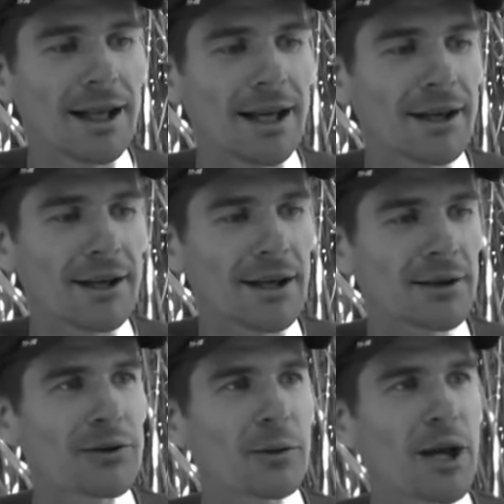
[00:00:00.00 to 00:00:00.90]
And
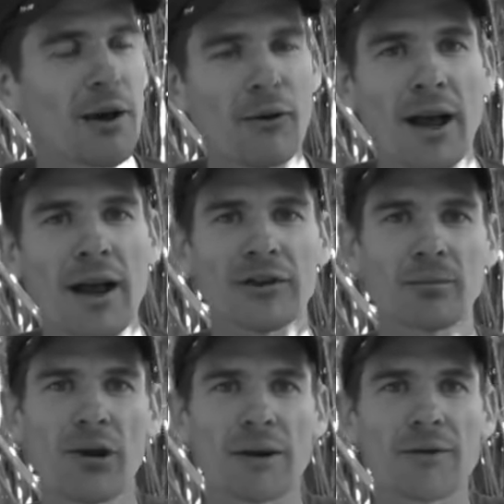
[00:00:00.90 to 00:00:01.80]
so we're going for that. That's the
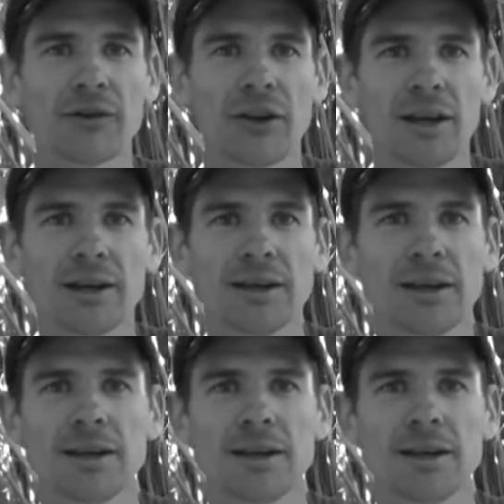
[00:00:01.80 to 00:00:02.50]
breakfast there.